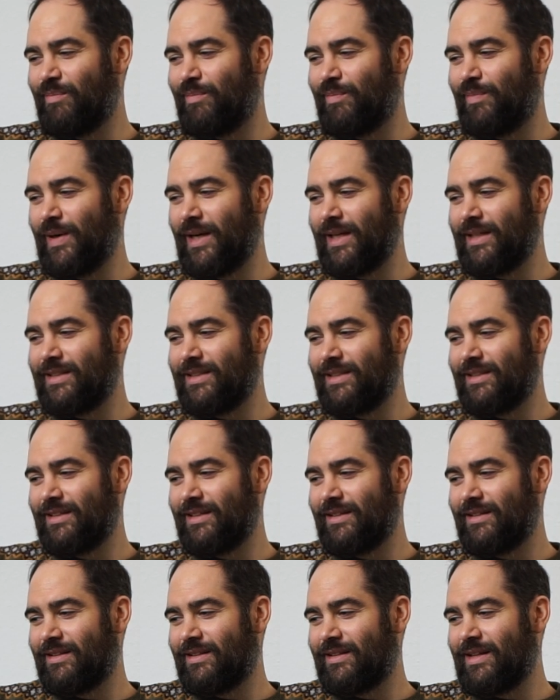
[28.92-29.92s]
but
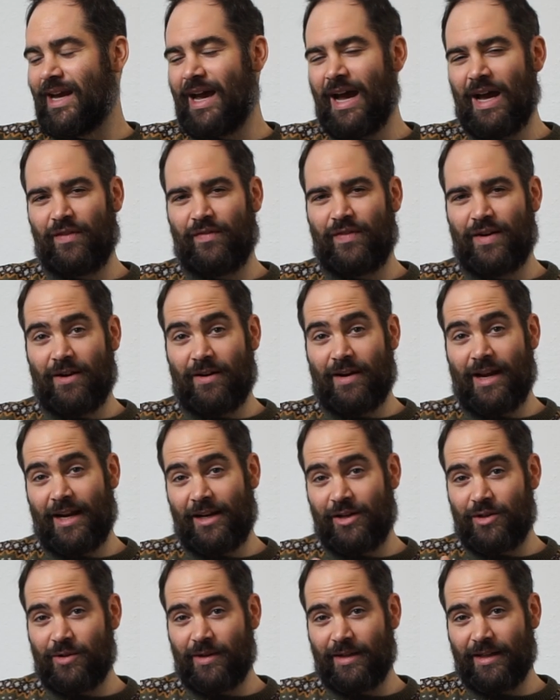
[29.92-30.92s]
how to figure out how to
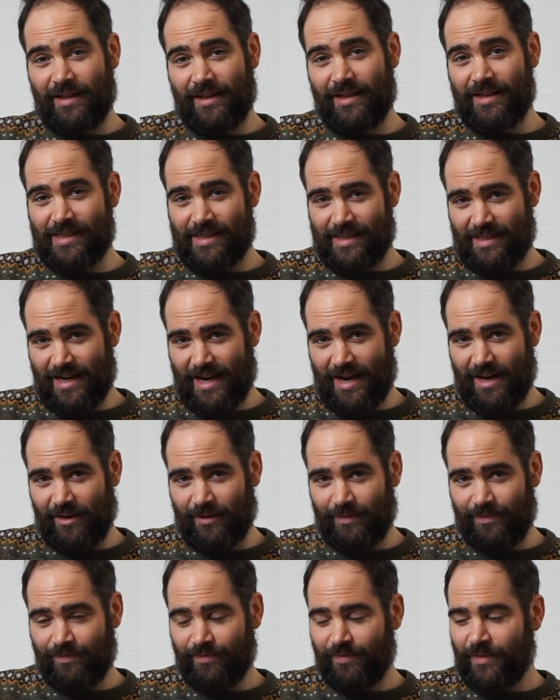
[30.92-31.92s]
do it in this style.
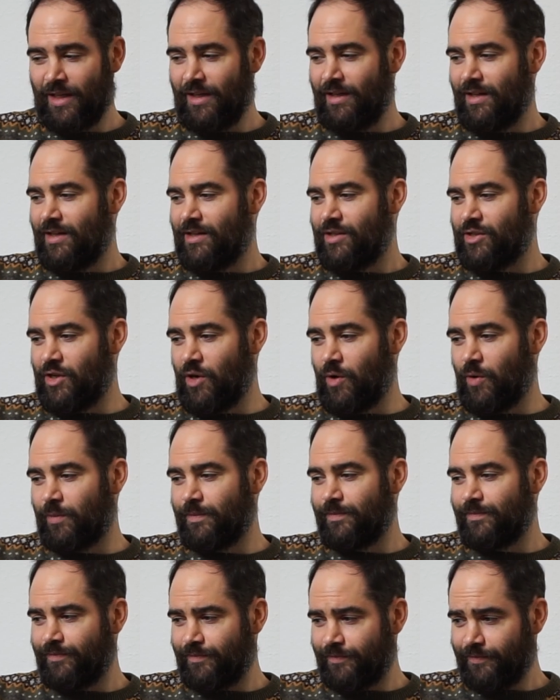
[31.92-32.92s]
So
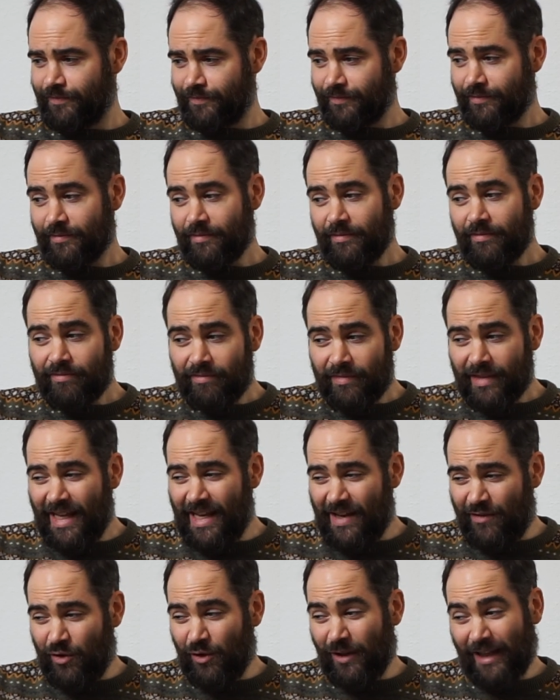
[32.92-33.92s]

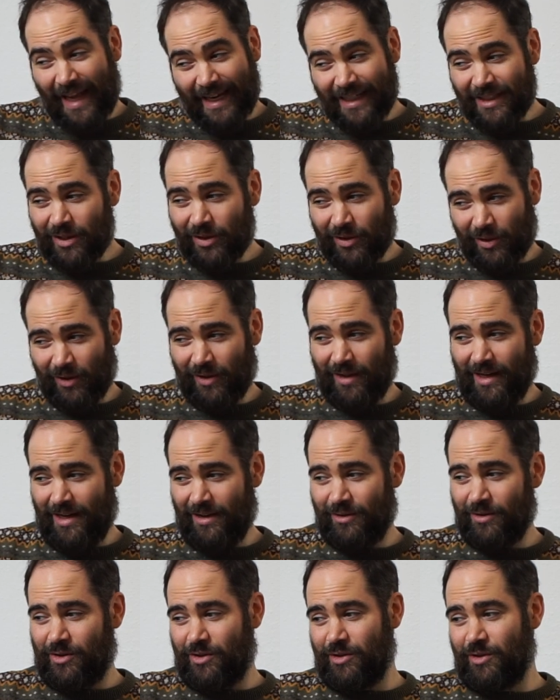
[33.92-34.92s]
if you'd like to learn how
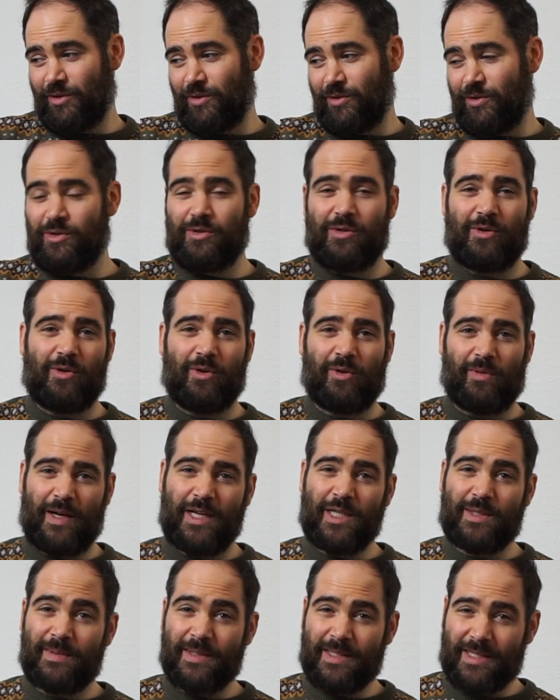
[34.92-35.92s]
to do your own
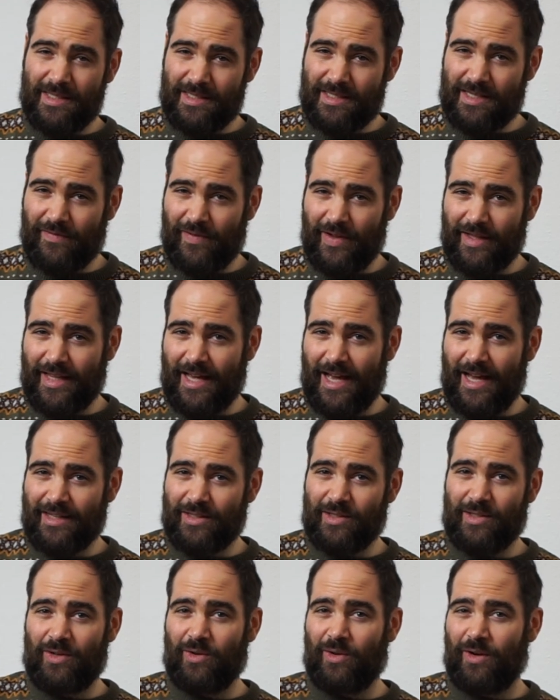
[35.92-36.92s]
arrangements and stuff like
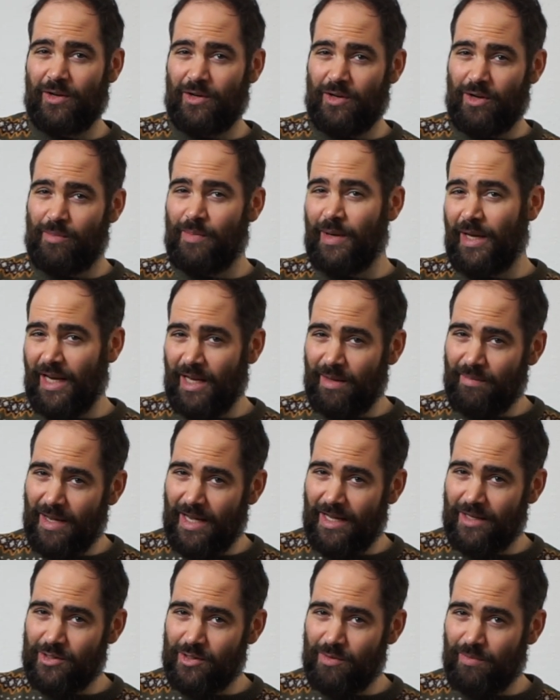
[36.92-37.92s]
that, or you're a beginning
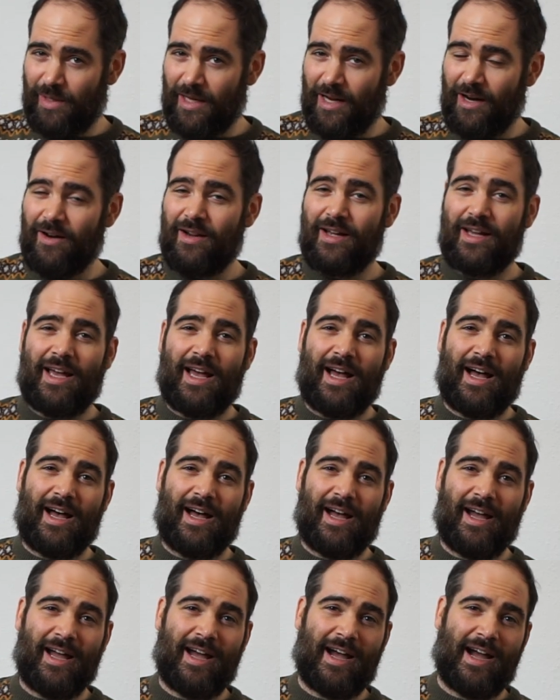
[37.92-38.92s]
banjo player,
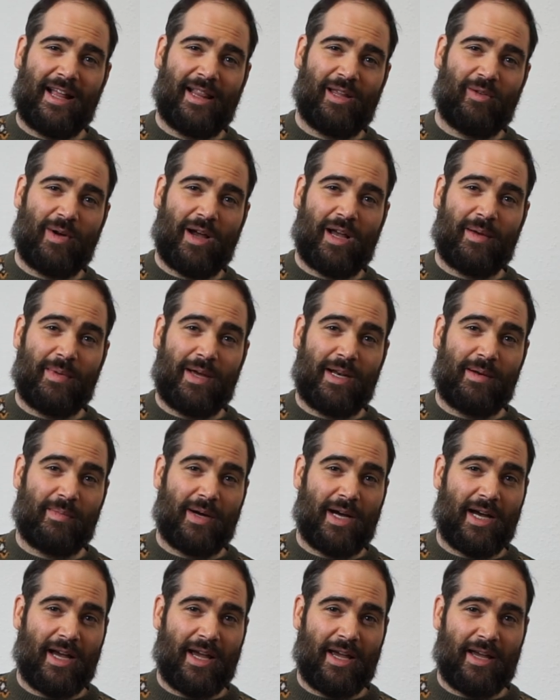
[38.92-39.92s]
I highly recommend
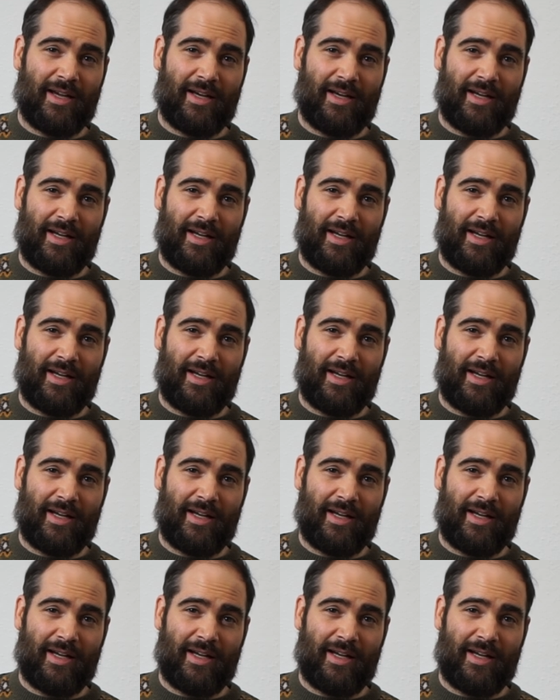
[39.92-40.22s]
my